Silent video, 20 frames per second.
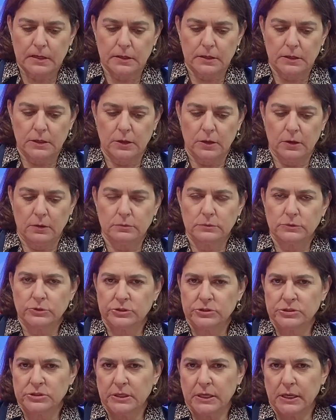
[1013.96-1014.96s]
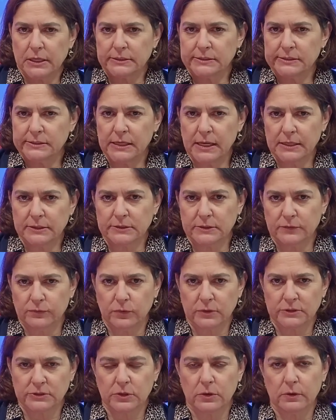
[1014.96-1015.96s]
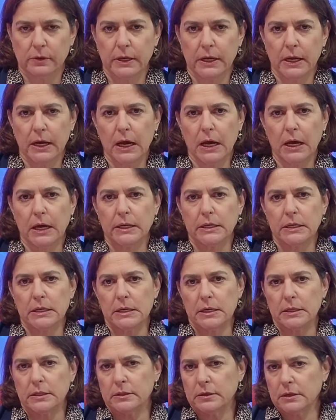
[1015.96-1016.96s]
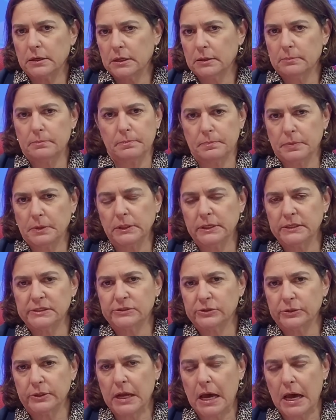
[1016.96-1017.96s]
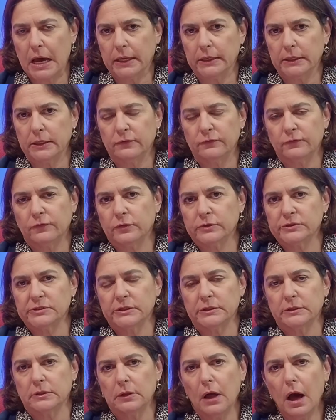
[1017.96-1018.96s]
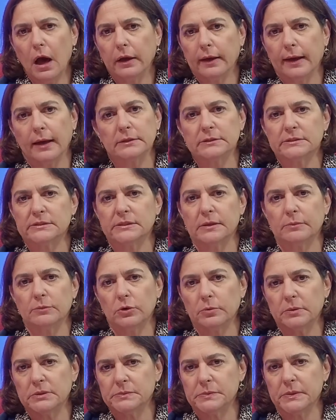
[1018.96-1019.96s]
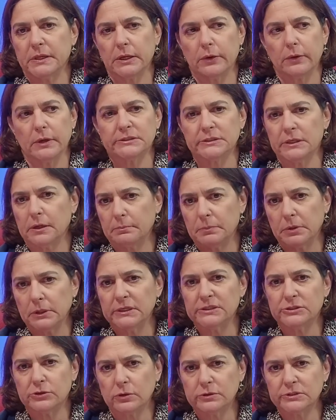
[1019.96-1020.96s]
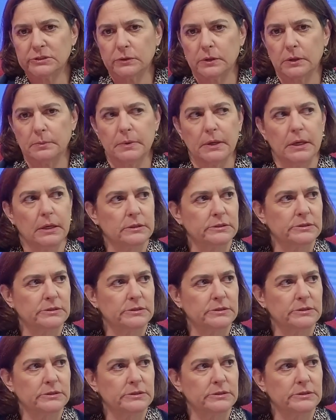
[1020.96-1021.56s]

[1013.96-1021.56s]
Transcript: you know, just to get a sense of what's going on, the police are not enforcing the law against them. Nobody's being arrested. And police also are being